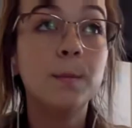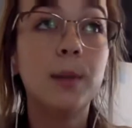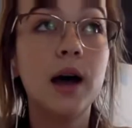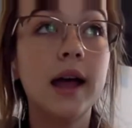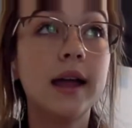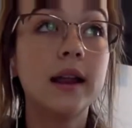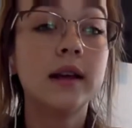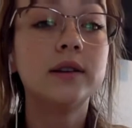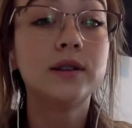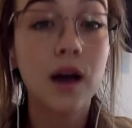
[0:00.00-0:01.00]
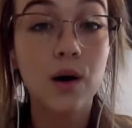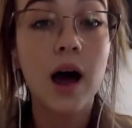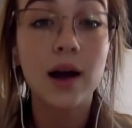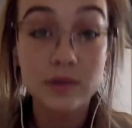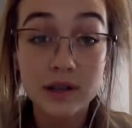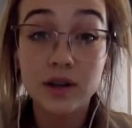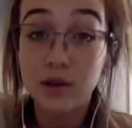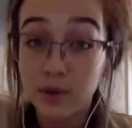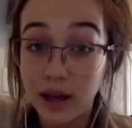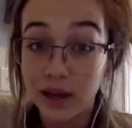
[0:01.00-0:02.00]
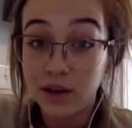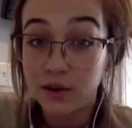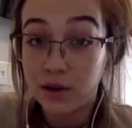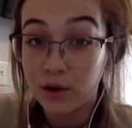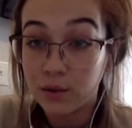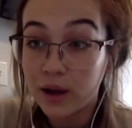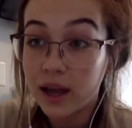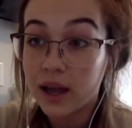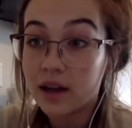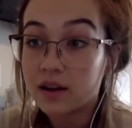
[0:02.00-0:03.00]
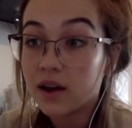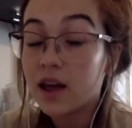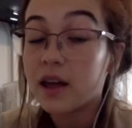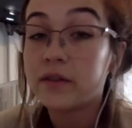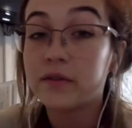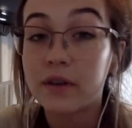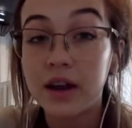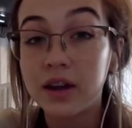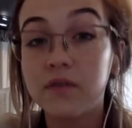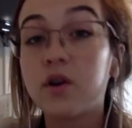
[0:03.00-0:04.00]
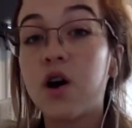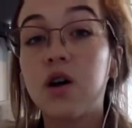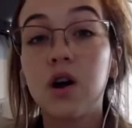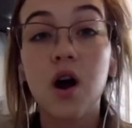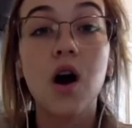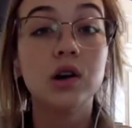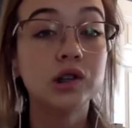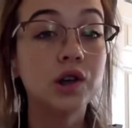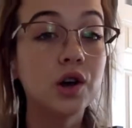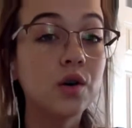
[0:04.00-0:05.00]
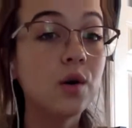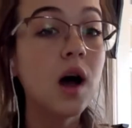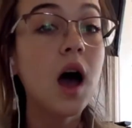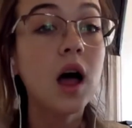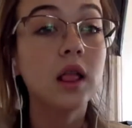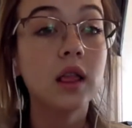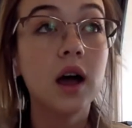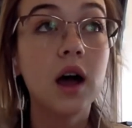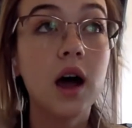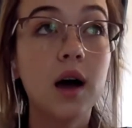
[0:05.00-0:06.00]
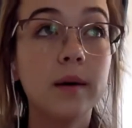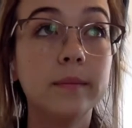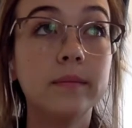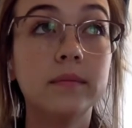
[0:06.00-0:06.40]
But, so, I was a new kid, you know, and if any of y'all are also, I